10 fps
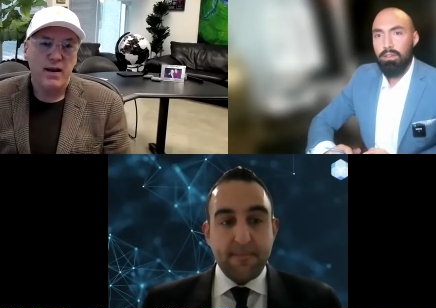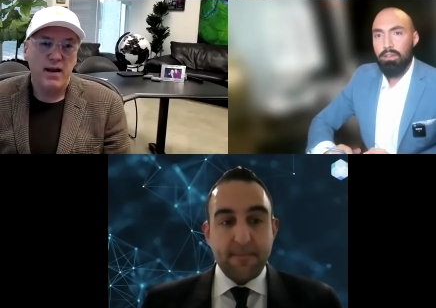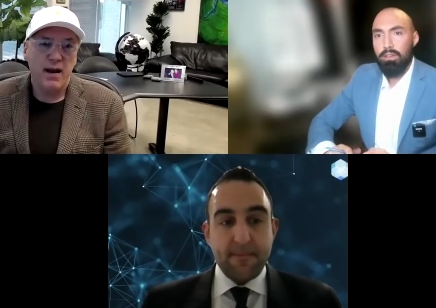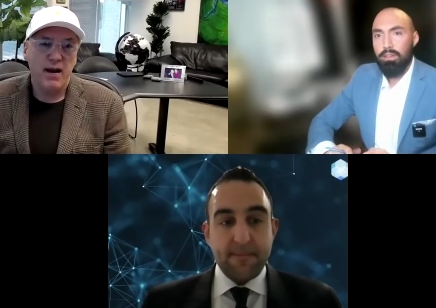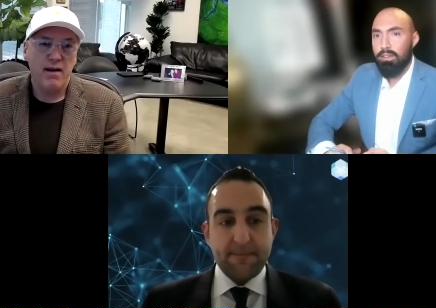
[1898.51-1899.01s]

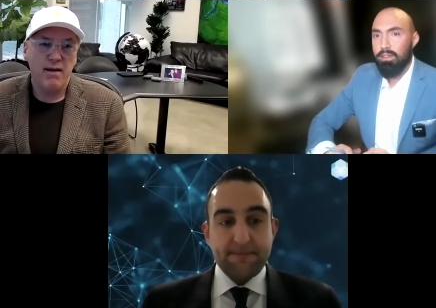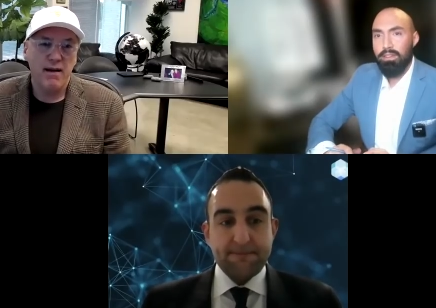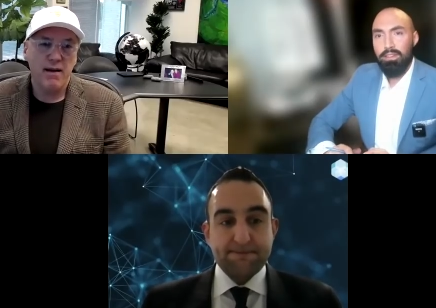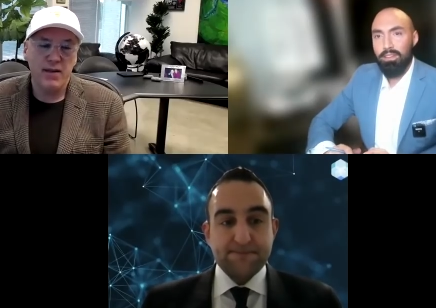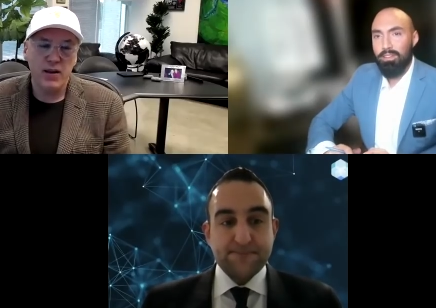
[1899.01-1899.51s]

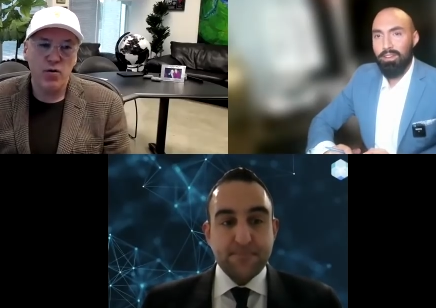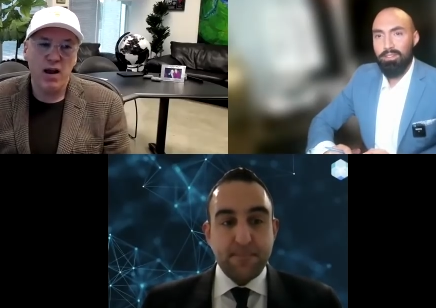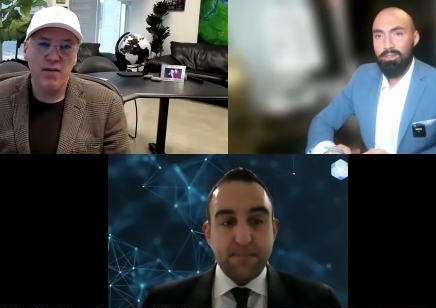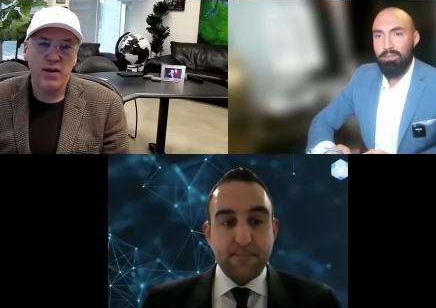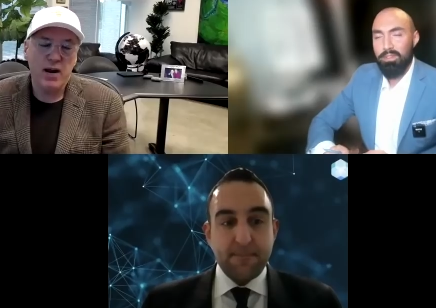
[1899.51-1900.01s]
Speaker 1: And then you
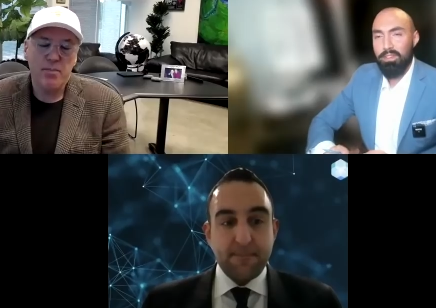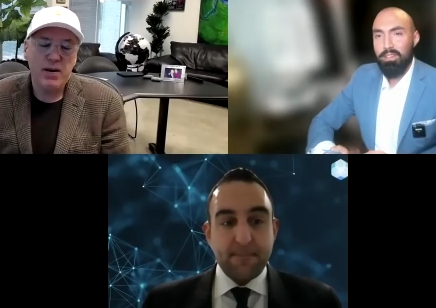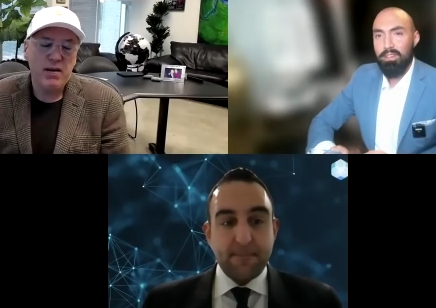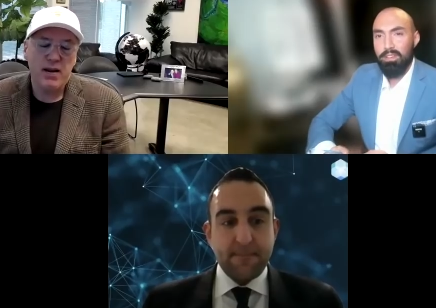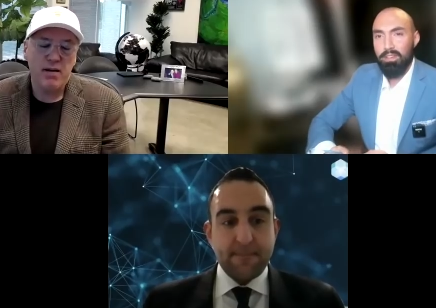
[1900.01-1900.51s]
have a
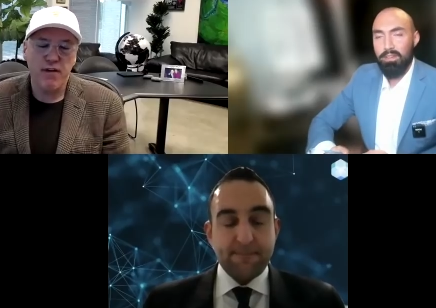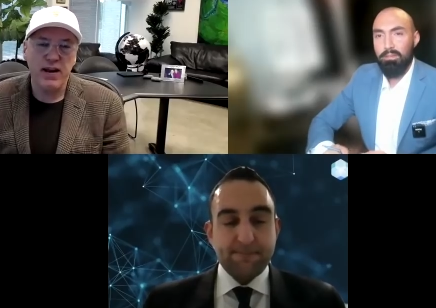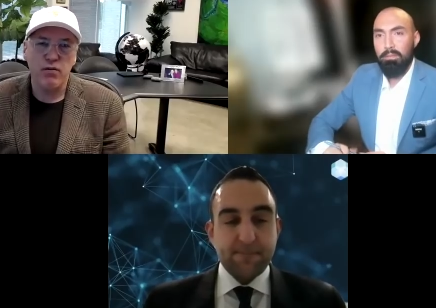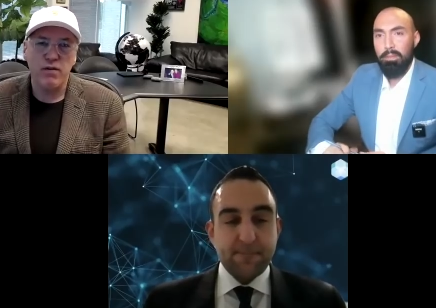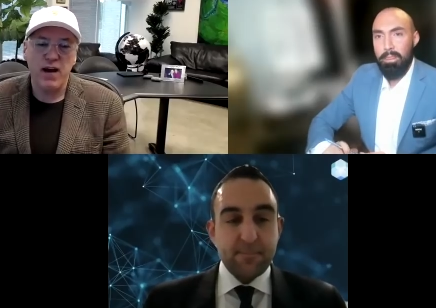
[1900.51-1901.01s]
company like a
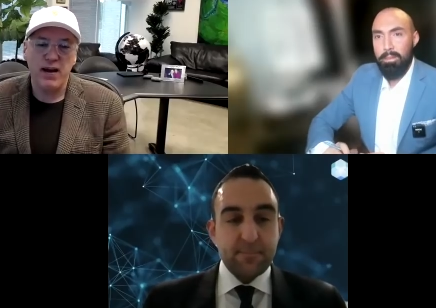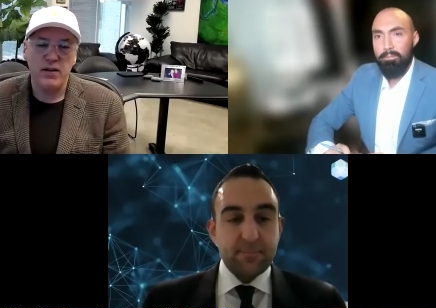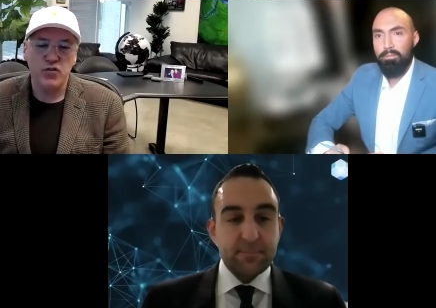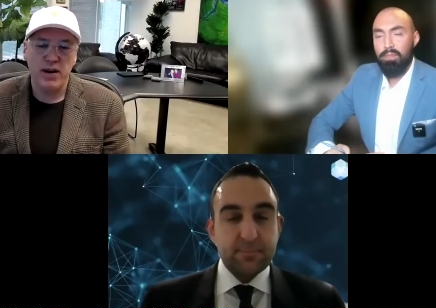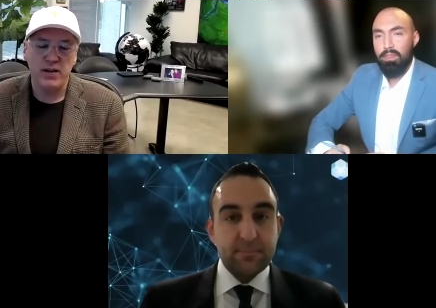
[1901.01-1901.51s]
Franco-Nevada
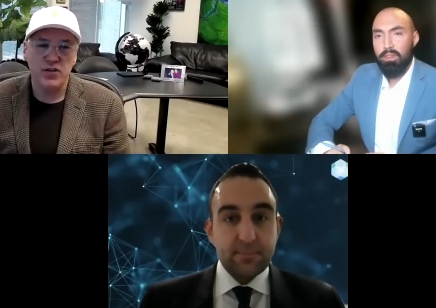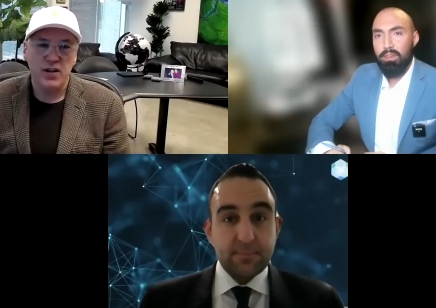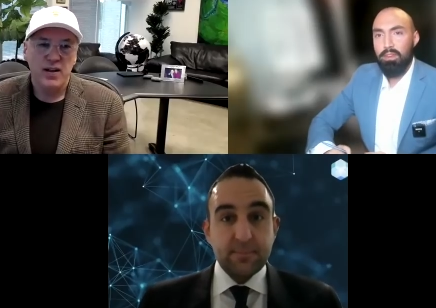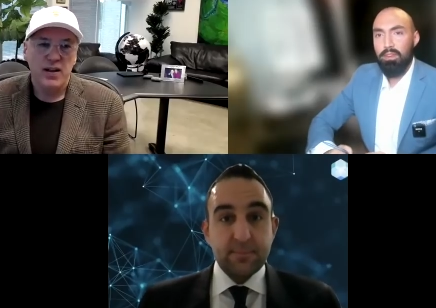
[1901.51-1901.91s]
trades.